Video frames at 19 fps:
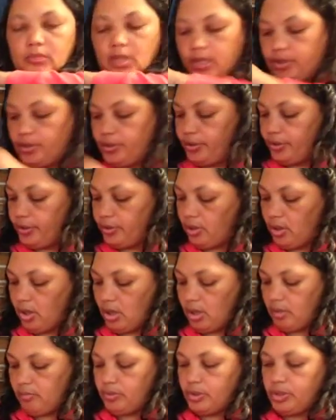under your
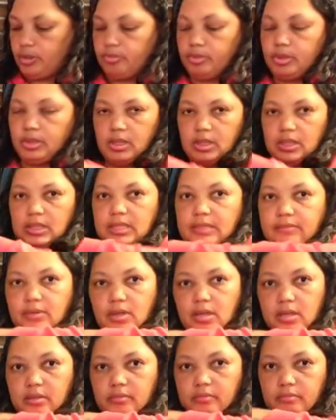arm when you put the sleeve
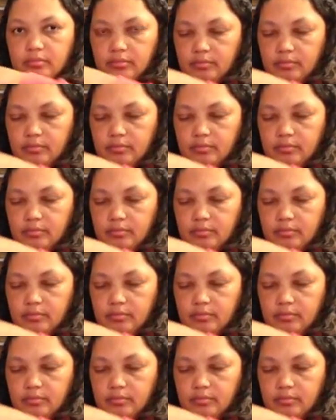on.